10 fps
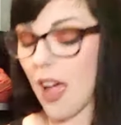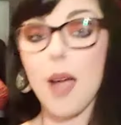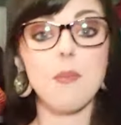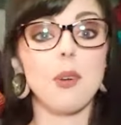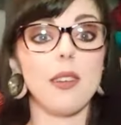
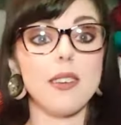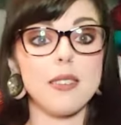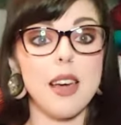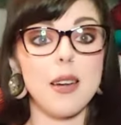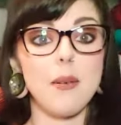I'm really
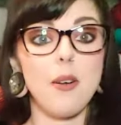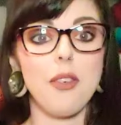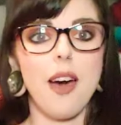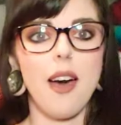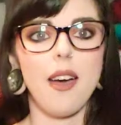excited about
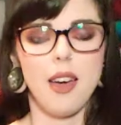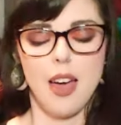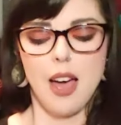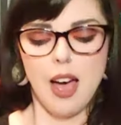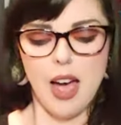that.
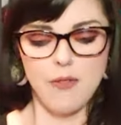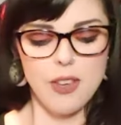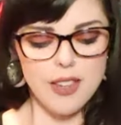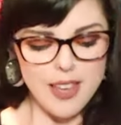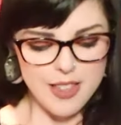I
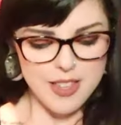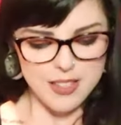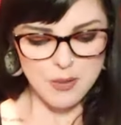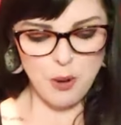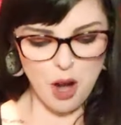feel like
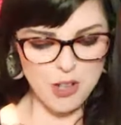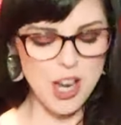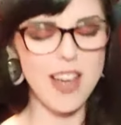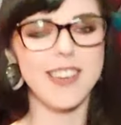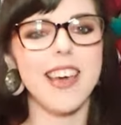this
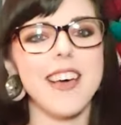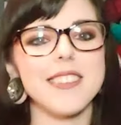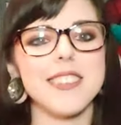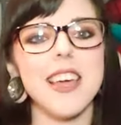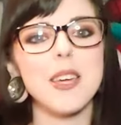project
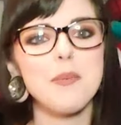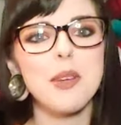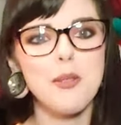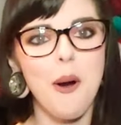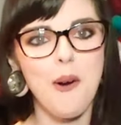has taken
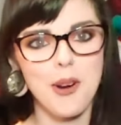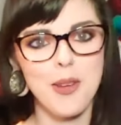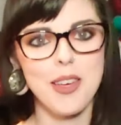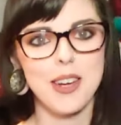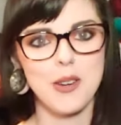me
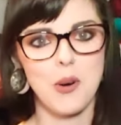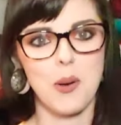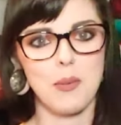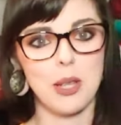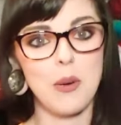longer than it
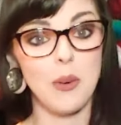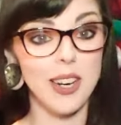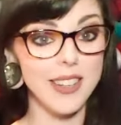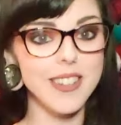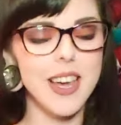normally
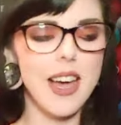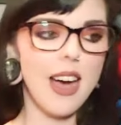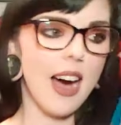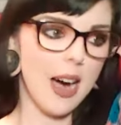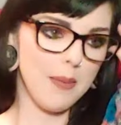would.
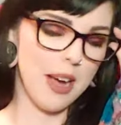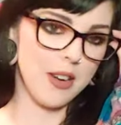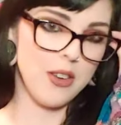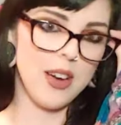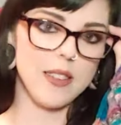I
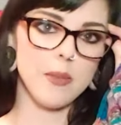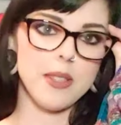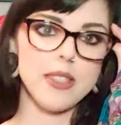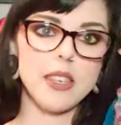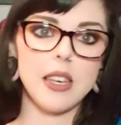know you guys have
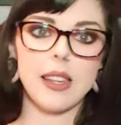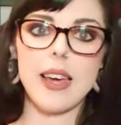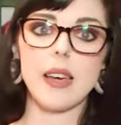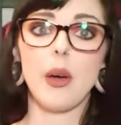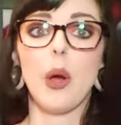been seeing
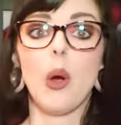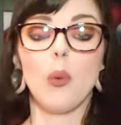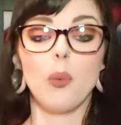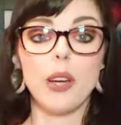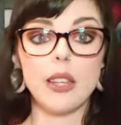like
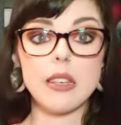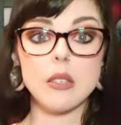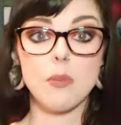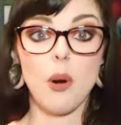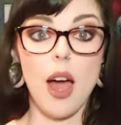really
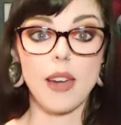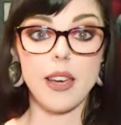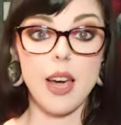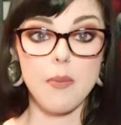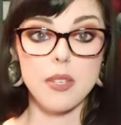
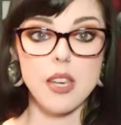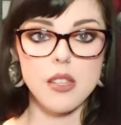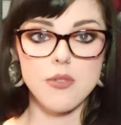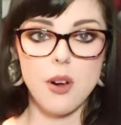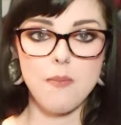sporadic
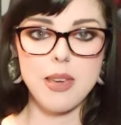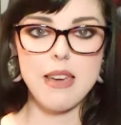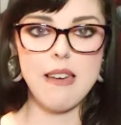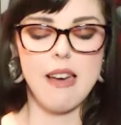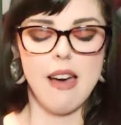updates from
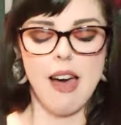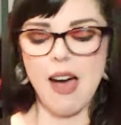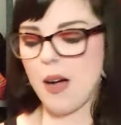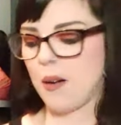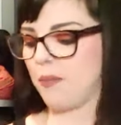me,
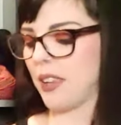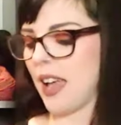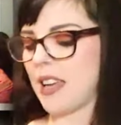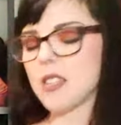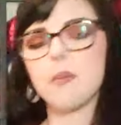
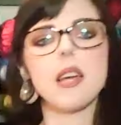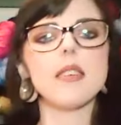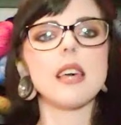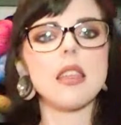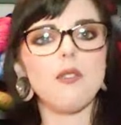and it's
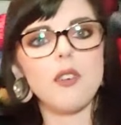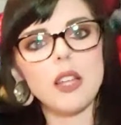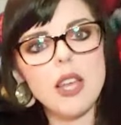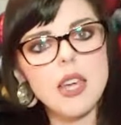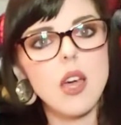because I
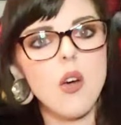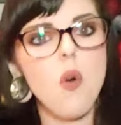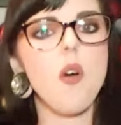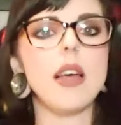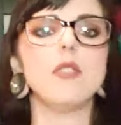feel like
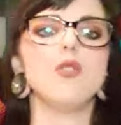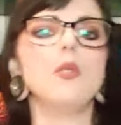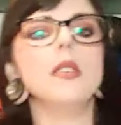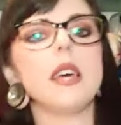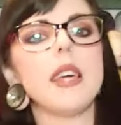as
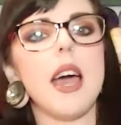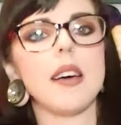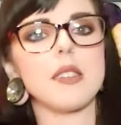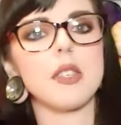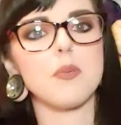soon as I
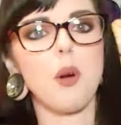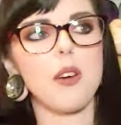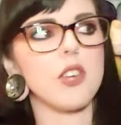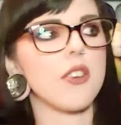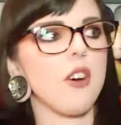cast this
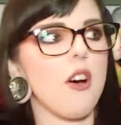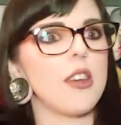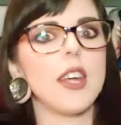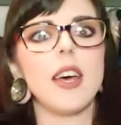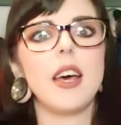project
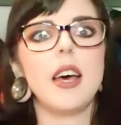on,